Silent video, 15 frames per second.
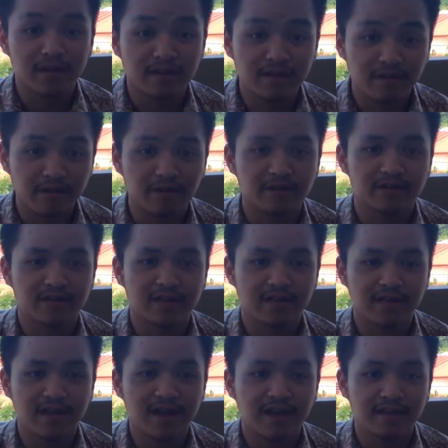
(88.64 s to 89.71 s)
materials
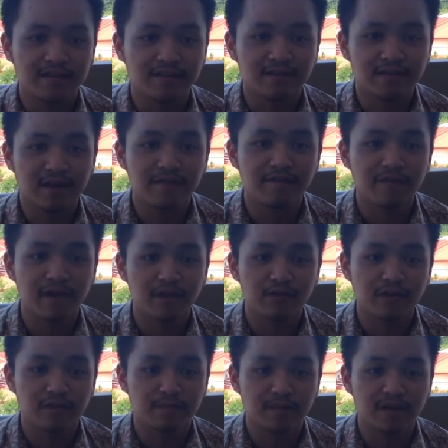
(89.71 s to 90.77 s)
and has the same value
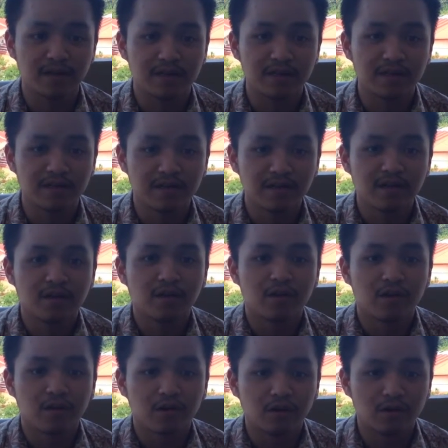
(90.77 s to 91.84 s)
as money.
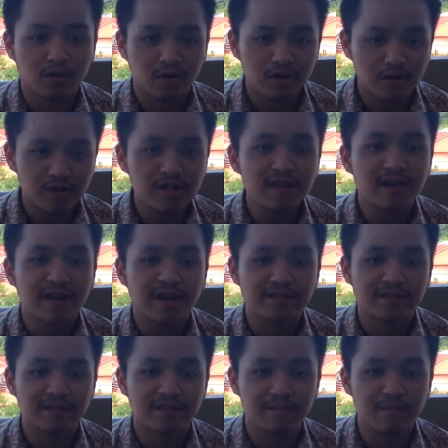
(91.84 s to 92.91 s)
Gold
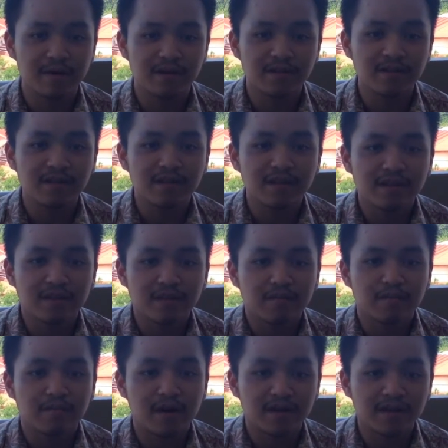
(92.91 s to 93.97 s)
has a demand
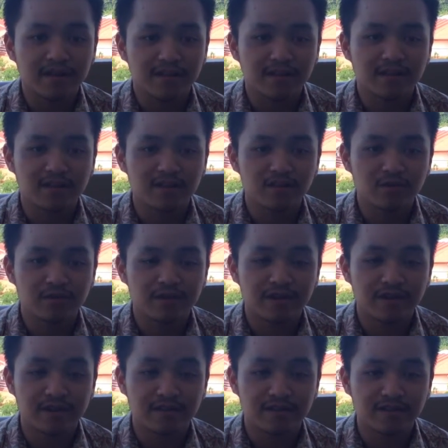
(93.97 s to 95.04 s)
market in the
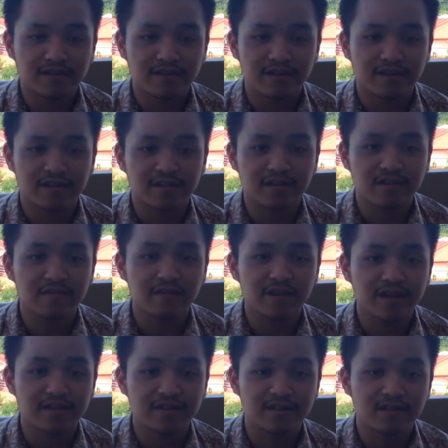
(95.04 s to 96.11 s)
jewelry industry, and silver
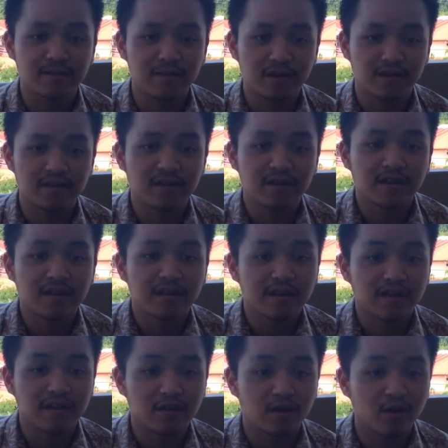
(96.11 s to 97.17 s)
has a demand
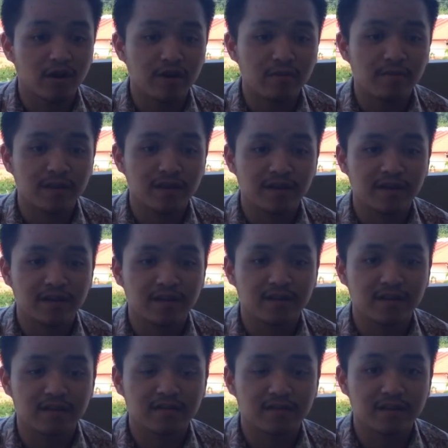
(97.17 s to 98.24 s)
in coin making
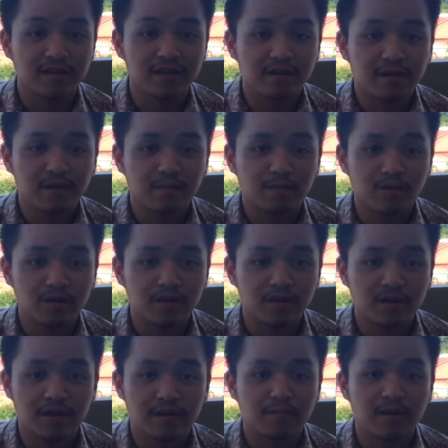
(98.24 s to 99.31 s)
industry,
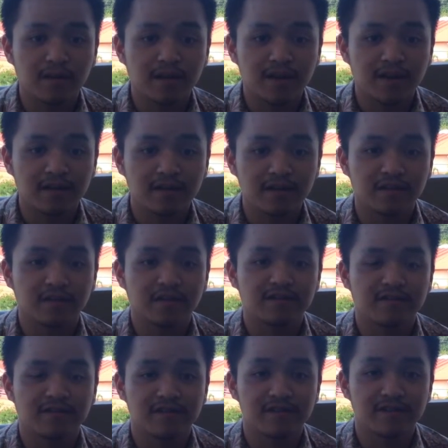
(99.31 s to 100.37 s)
computer, and many other
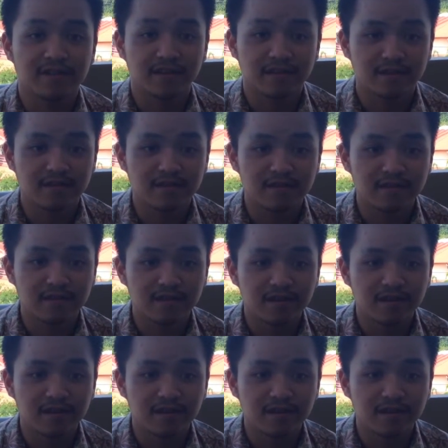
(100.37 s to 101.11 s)
industrial sectors.